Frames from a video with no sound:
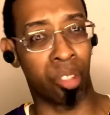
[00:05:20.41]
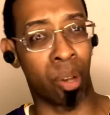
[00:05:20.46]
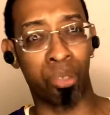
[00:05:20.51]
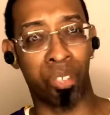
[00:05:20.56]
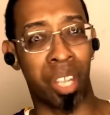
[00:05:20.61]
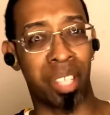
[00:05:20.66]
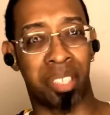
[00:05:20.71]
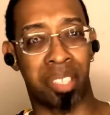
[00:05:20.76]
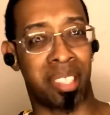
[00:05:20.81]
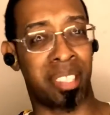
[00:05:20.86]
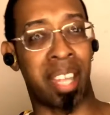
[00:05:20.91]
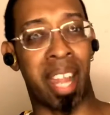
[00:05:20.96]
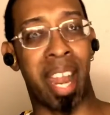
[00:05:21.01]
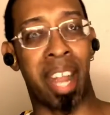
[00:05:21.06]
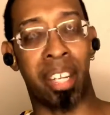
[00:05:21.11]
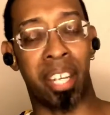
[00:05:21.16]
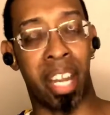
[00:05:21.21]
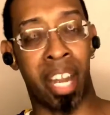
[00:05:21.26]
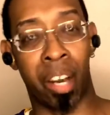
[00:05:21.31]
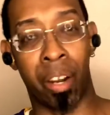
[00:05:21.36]
Don't just
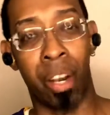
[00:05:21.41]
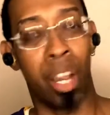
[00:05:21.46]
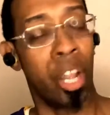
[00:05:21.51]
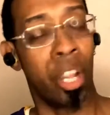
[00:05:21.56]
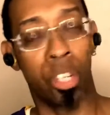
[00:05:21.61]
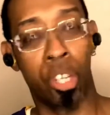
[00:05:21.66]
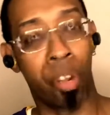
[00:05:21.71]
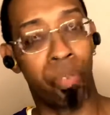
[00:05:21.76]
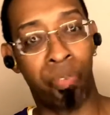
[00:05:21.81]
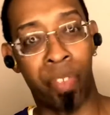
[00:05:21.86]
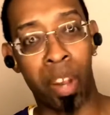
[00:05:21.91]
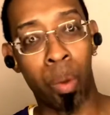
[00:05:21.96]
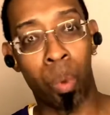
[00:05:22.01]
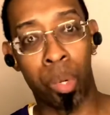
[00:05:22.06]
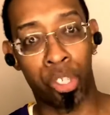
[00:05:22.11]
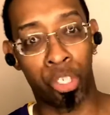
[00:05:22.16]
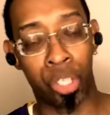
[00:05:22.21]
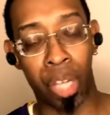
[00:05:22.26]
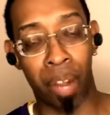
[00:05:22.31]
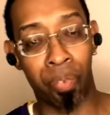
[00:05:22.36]
stand there. Your feet were
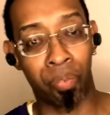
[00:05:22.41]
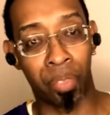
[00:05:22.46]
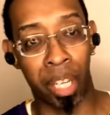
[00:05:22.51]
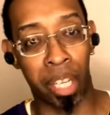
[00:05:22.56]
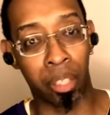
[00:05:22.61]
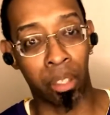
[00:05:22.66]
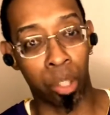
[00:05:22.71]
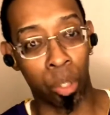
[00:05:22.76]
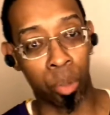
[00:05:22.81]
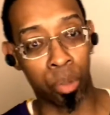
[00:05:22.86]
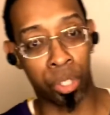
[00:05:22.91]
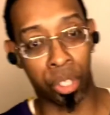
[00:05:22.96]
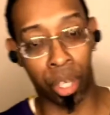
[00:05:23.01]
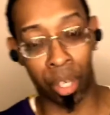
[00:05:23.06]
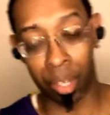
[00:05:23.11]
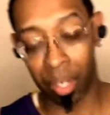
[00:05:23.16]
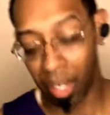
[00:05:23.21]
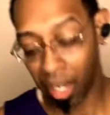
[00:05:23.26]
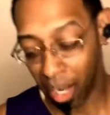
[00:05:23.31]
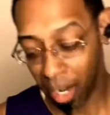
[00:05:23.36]
shuffling,
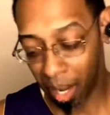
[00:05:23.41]
loser.